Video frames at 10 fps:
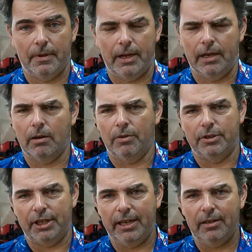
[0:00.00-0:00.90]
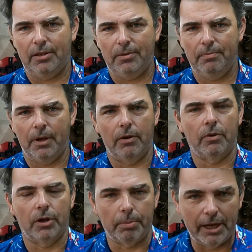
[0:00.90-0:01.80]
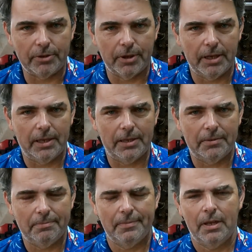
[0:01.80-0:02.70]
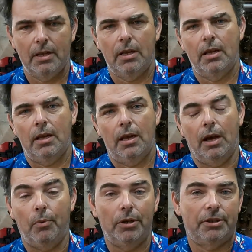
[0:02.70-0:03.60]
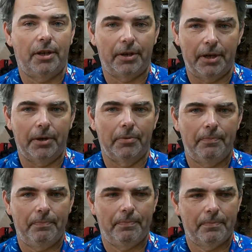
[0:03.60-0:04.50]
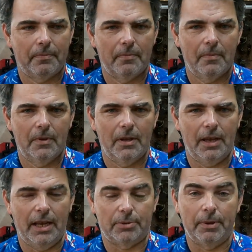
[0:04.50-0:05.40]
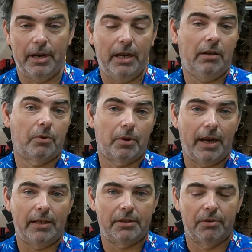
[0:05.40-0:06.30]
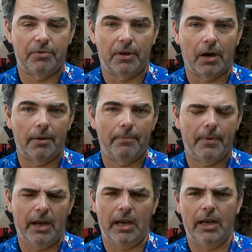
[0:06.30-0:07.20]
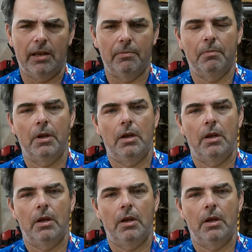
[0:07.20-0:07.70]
here on the channel, over on the Patreon, I want y'all to know it's been a hell of a ride so far. And